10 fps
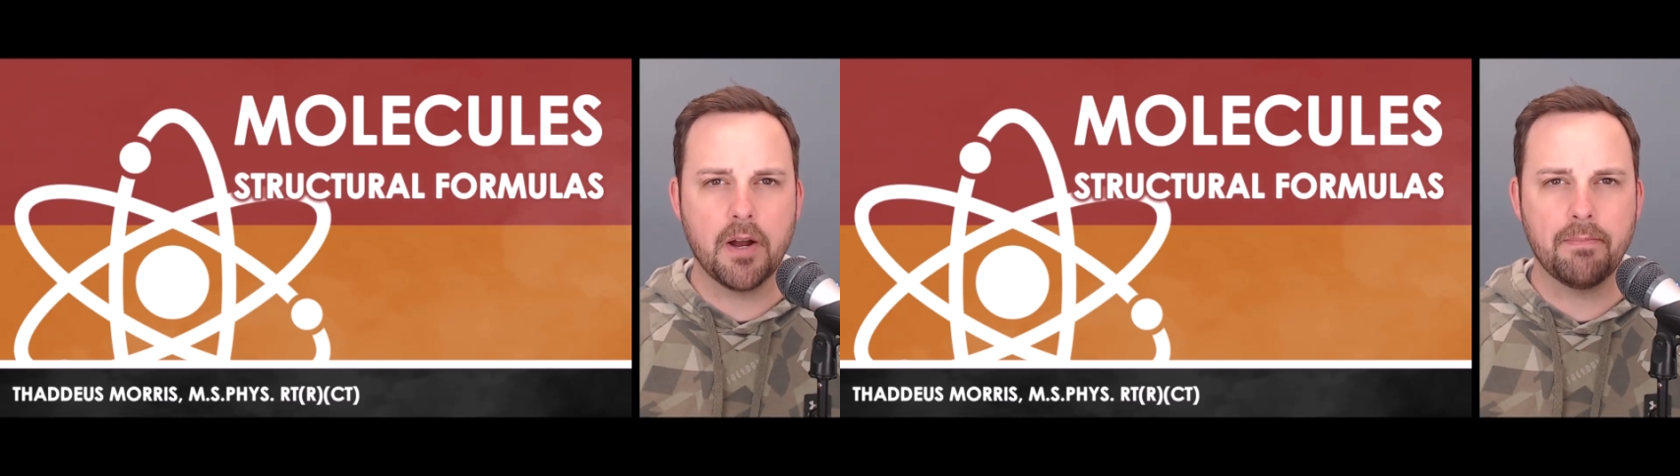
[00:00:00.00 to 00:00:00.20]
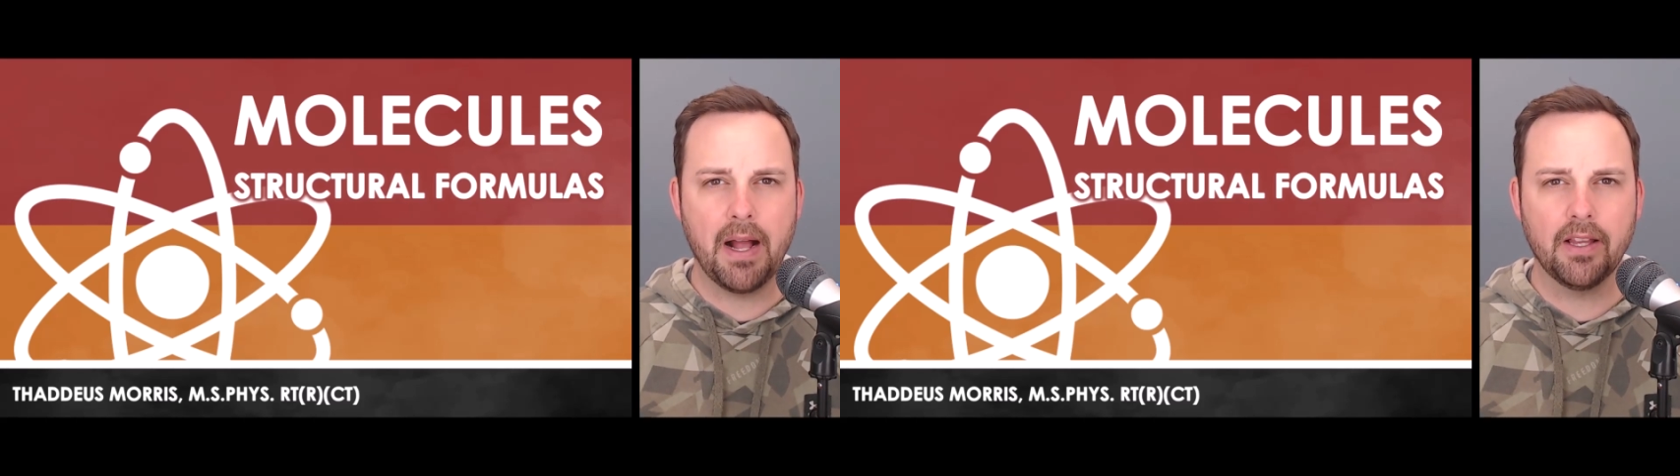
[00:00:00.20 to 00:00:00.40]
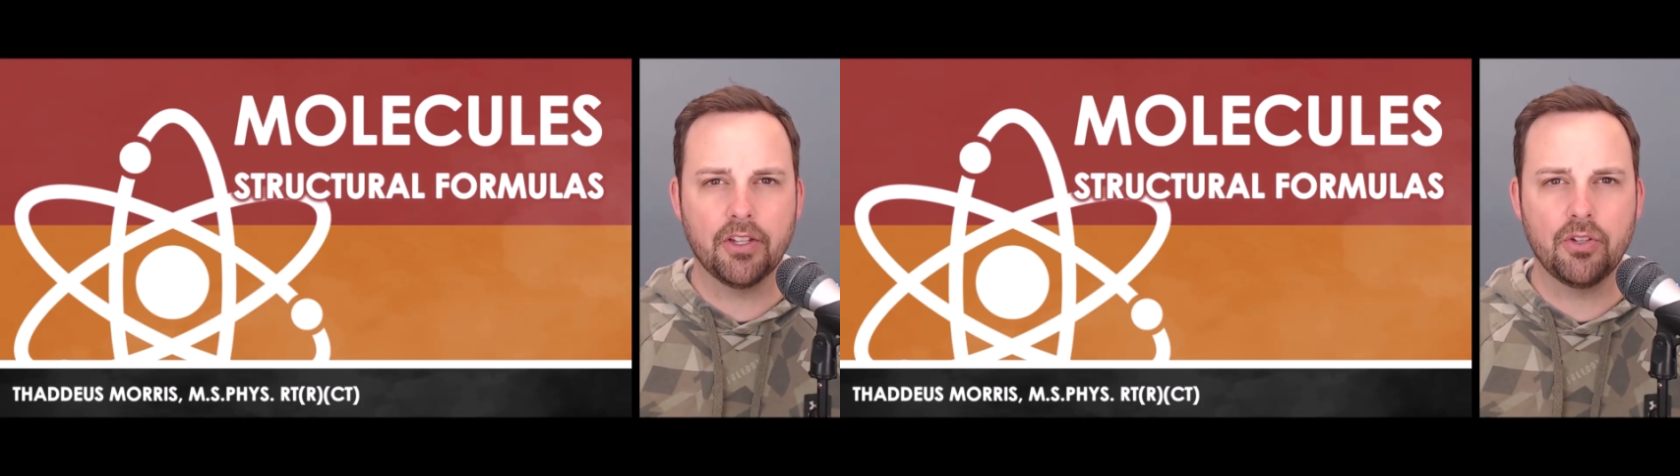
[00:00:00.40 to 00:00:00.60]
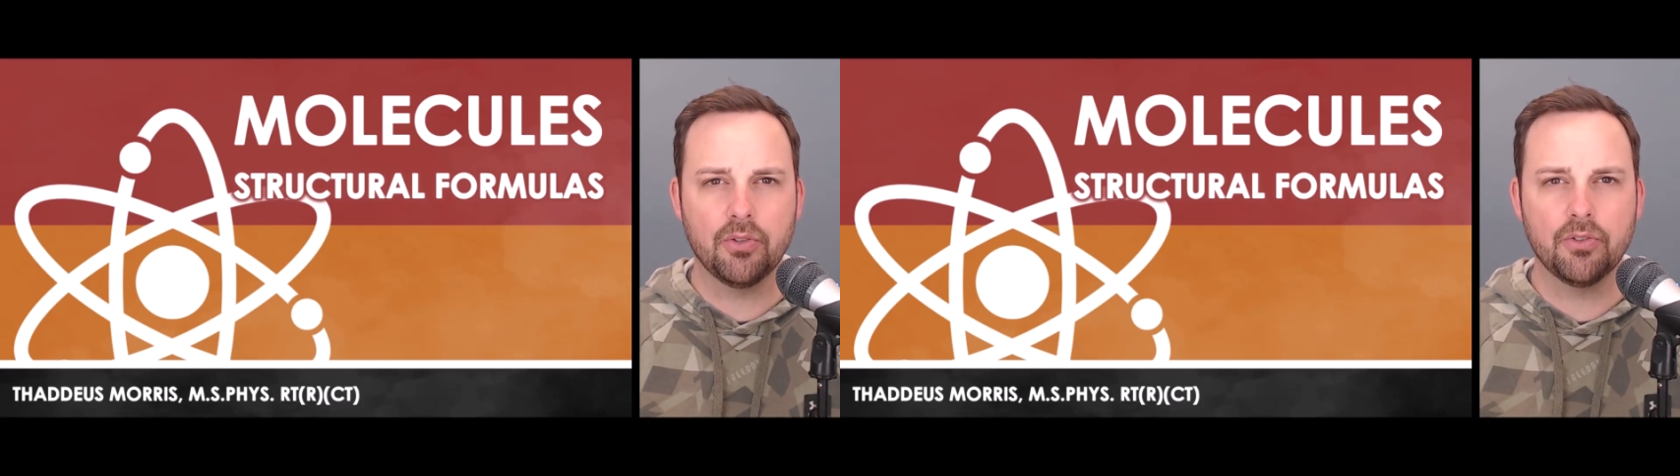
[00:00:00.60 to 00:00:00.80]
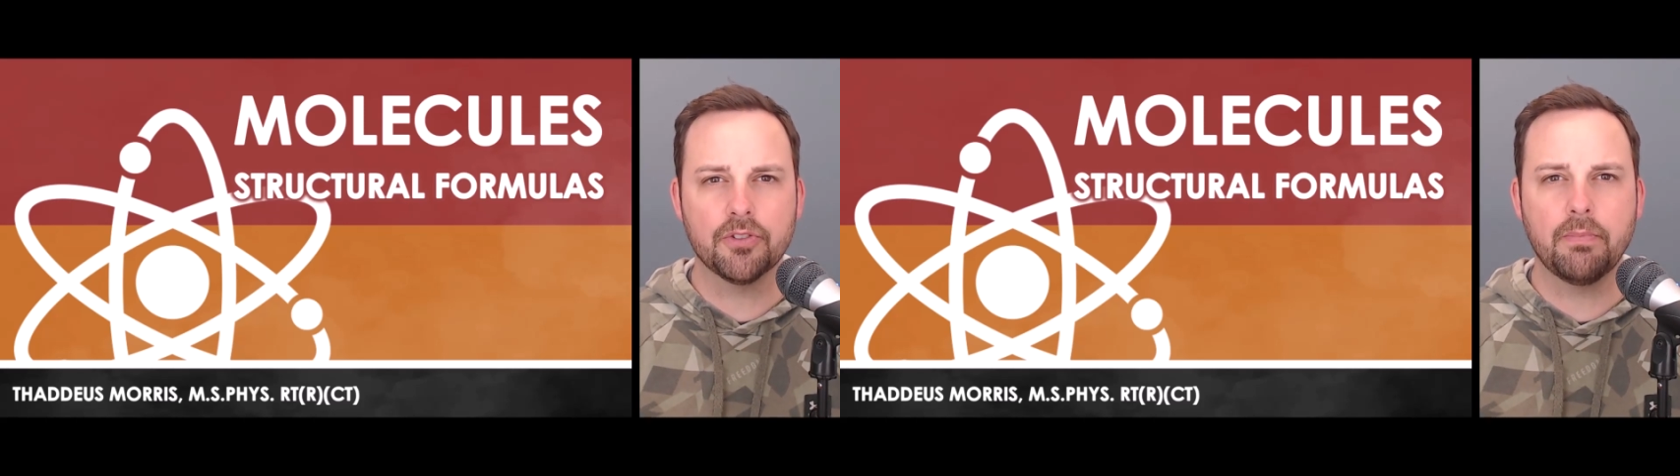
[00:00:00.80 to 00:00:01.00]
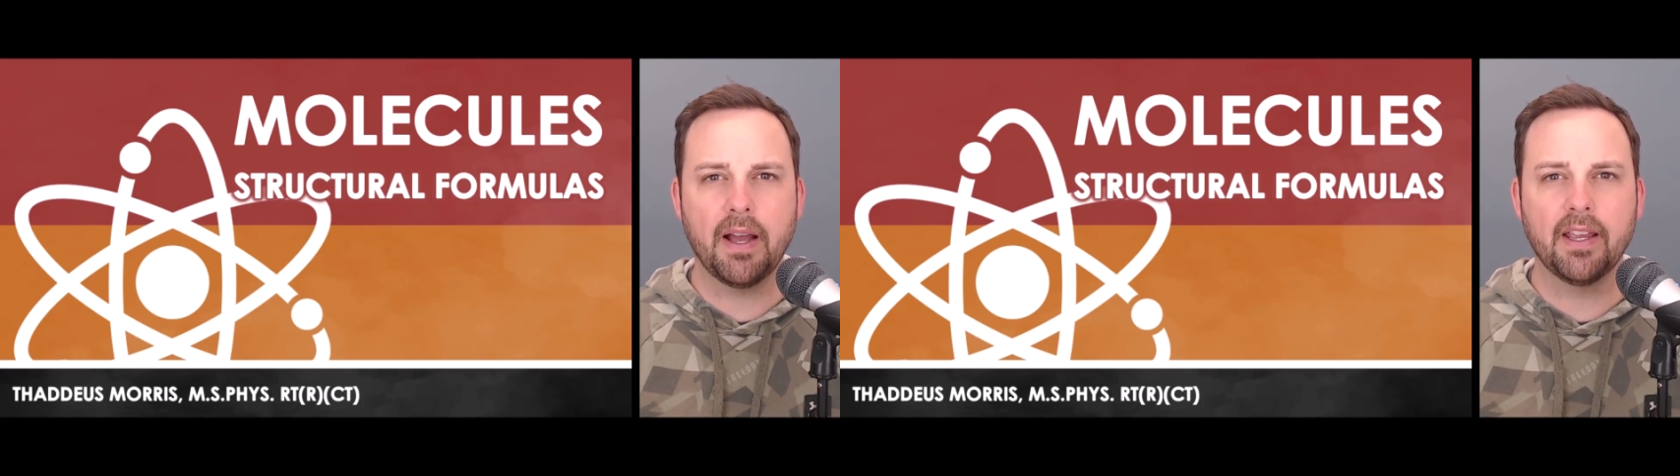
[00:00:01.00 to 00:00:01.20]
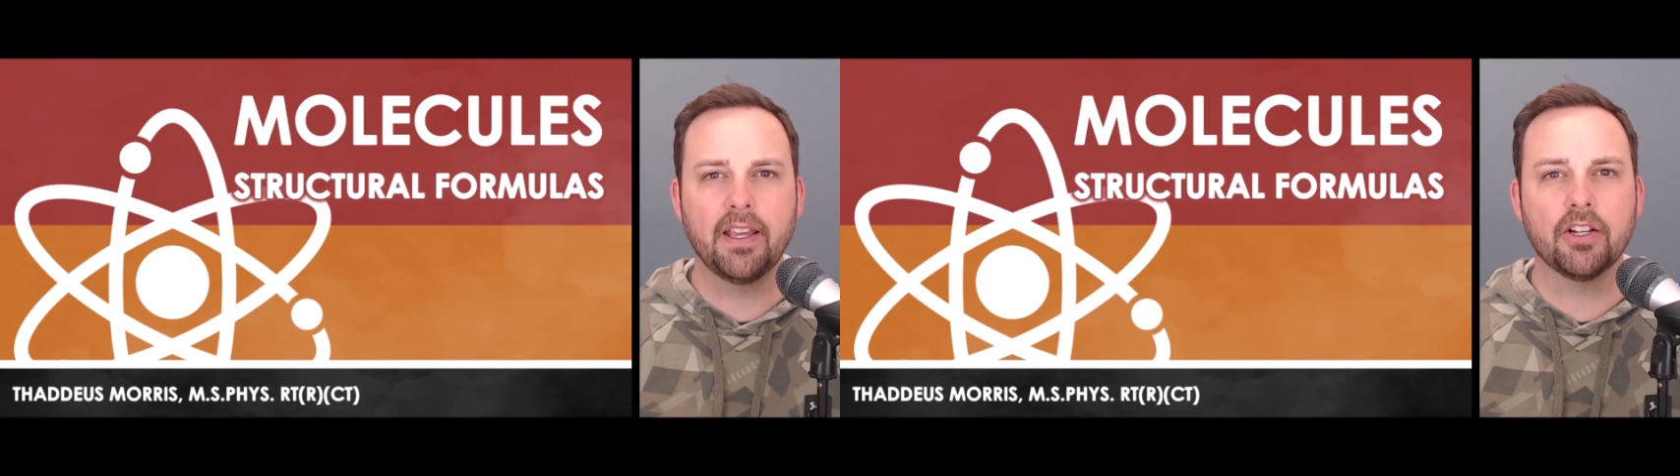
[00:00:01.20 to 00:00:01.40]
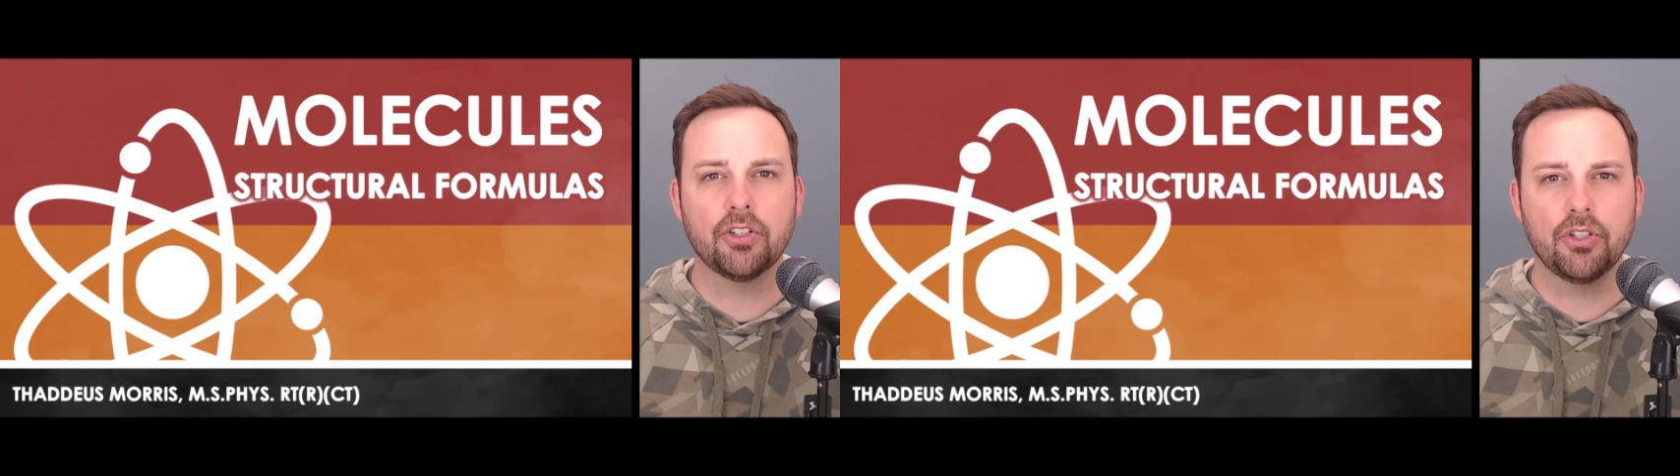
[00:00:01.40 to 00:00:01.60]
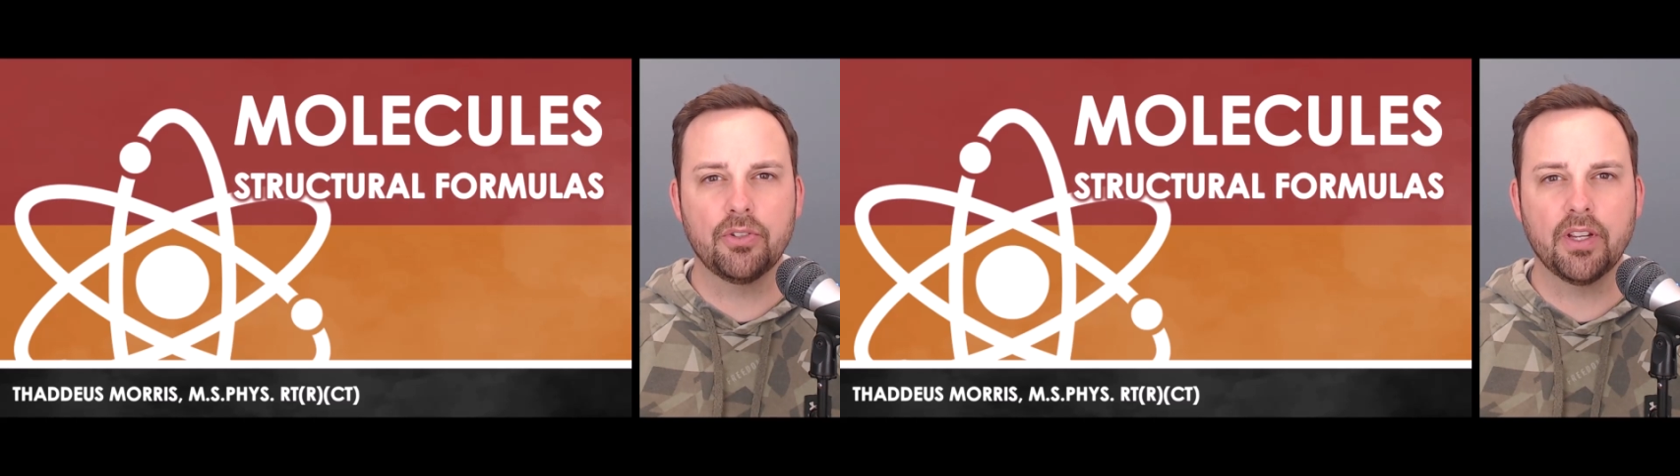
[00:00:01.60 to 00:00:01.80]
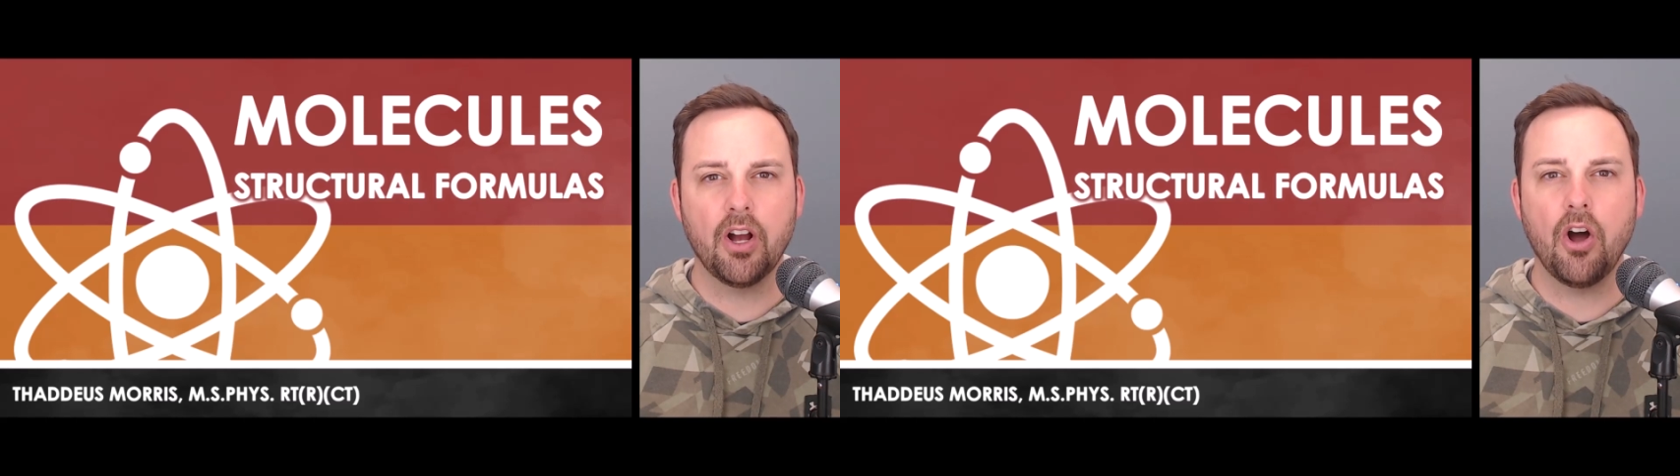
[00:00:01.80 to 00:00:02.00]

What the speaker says: molecules by including